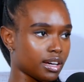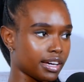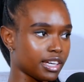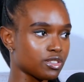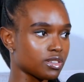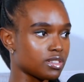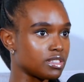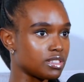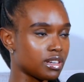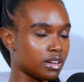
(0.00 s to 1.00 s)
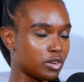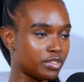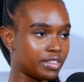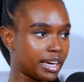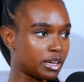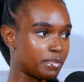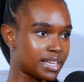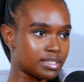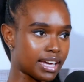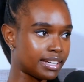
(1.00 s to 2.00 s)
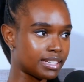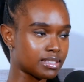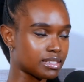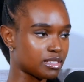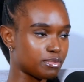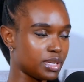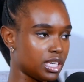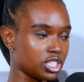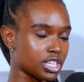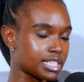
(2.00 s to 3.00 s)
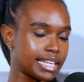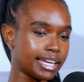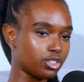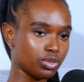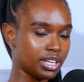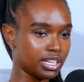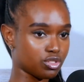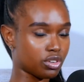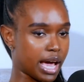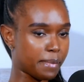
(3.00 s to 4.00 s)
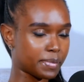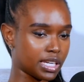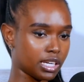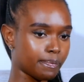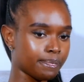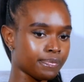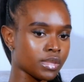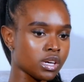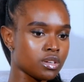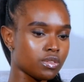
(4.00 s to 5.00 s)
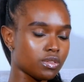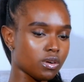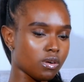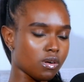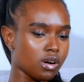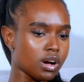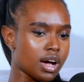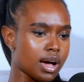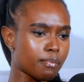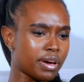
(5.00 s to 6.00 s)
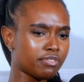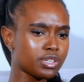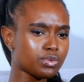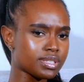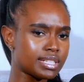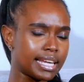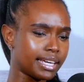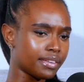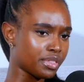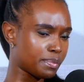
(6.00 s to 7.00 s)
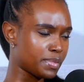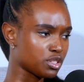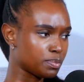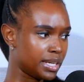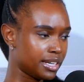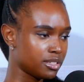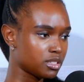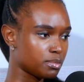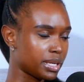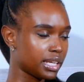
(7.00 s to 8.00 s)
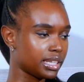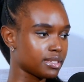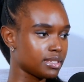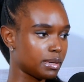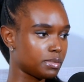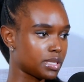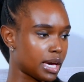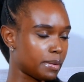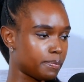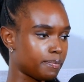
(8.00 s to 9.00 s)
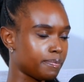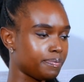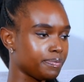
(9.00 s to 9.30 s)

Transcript: a case uh, of like my sinuses being just like today it's not happening. So my voice wasn't like in the best place, but at the same time,